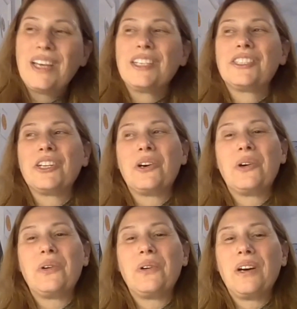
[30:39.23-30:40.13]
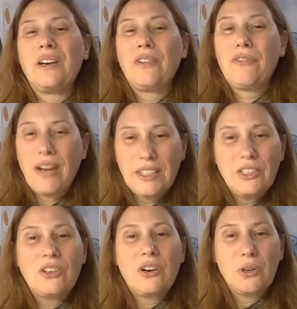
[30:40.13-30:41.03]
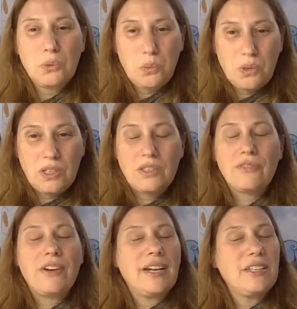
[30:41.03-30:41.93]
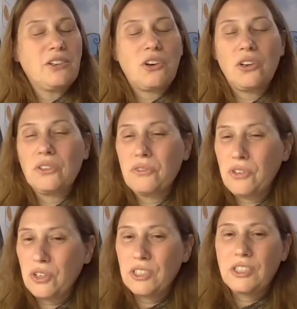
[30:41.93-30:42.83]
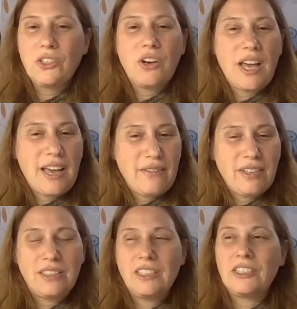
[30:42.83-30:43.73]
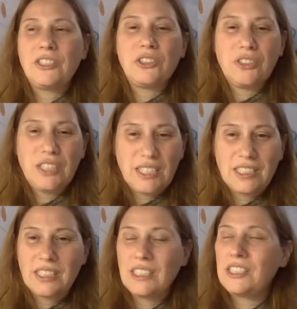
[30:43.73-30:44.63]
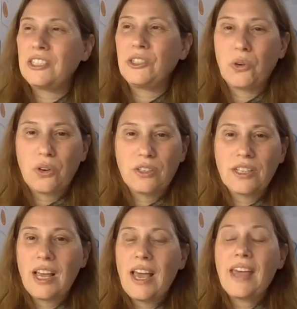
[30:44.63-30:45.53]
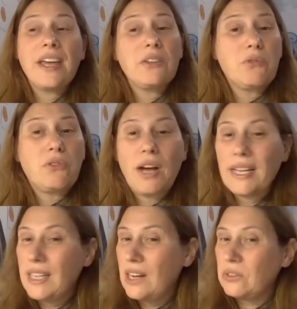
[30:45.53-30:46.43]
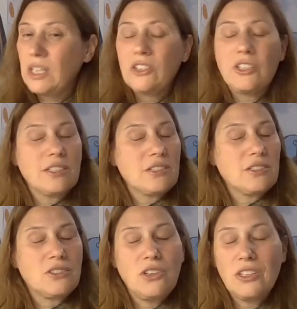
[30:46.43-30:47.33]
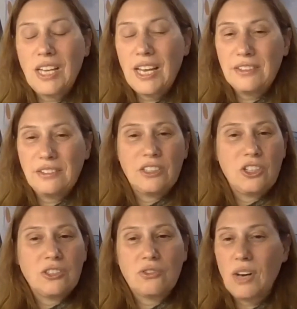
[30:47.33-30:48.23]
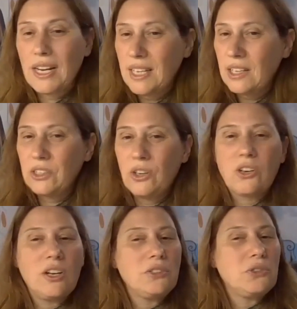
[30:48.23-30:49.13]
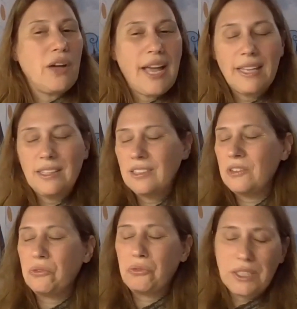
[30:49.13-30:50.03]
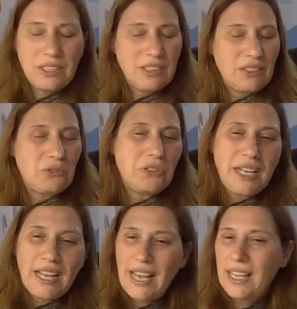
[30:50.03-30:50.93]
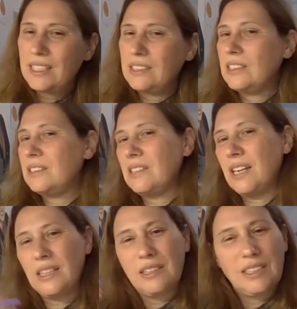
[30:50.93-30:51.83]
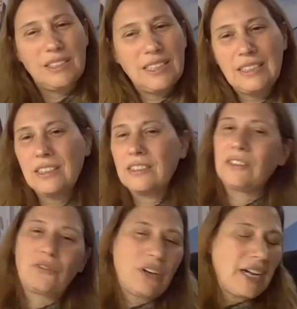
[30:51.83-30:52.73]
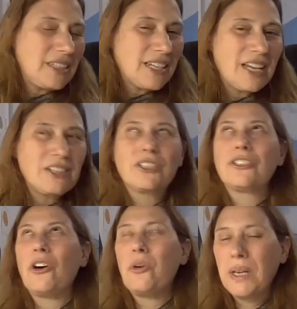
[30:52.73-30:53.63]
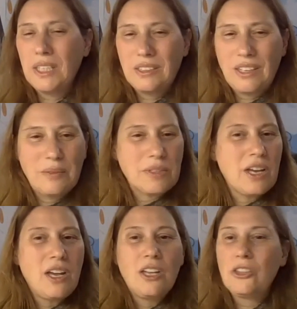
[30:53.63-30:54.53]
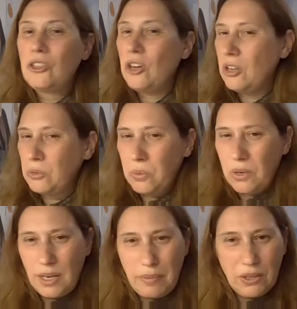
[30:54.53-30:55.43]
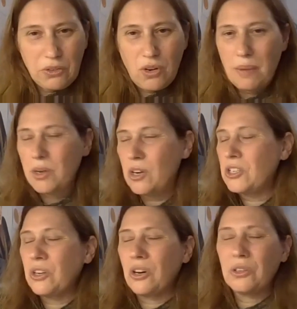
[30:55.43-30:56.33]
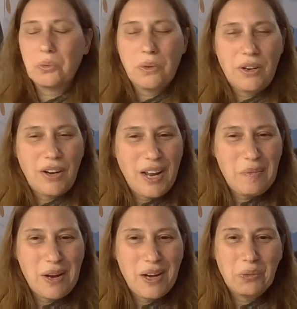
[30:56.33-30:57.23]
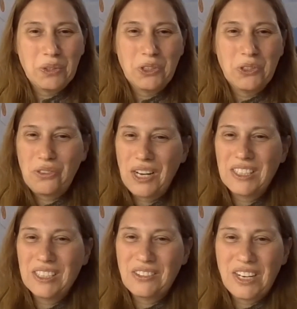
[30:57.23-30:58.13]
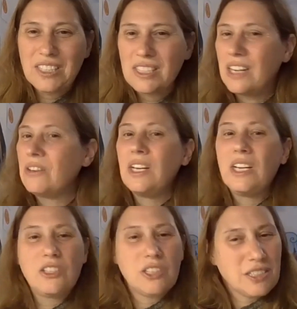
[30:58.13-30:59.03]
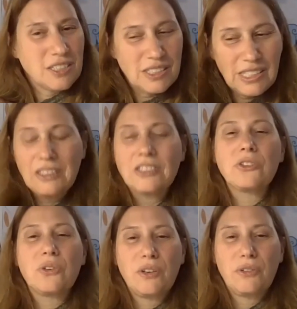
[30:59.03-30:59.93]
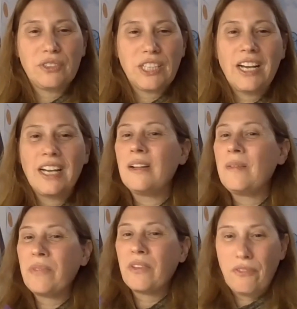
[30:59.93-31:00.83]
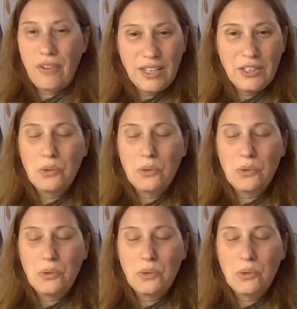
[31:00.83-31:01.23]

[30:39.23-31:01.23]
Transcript: So find your own word, find your own voice. You have it. It's unique. It's yours. And then write down. Just don't hesitate. Just write down. You're going to edit and read it and re-edit it and delete it and write again so many times. Don't worry about grammar. Don't worry about what you're writing right now. Just let the story fly. Find